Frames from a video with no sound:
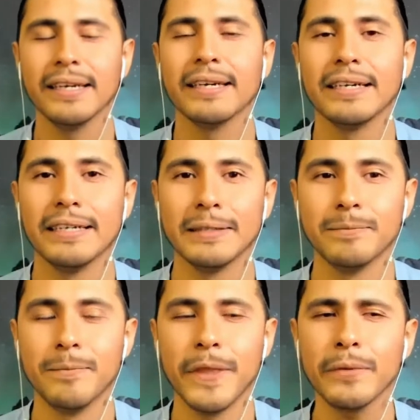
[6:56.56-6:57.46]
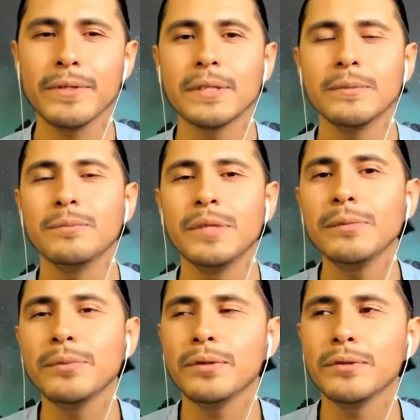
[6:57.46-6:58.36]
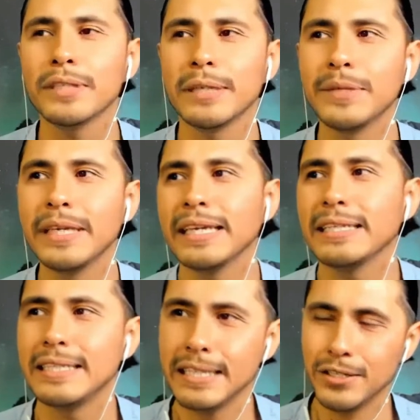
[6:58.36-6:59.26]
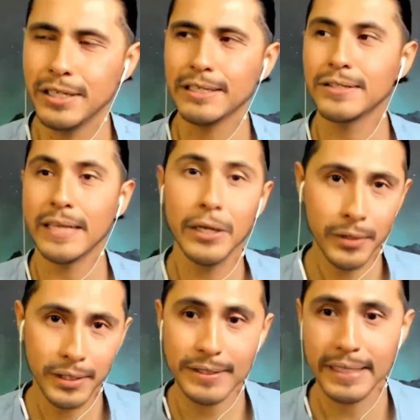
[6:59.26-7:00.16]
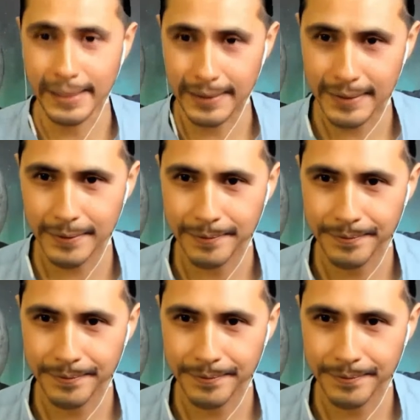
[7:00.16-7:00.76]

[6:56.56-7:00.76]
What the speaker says: there were some people that began teaching sacred sex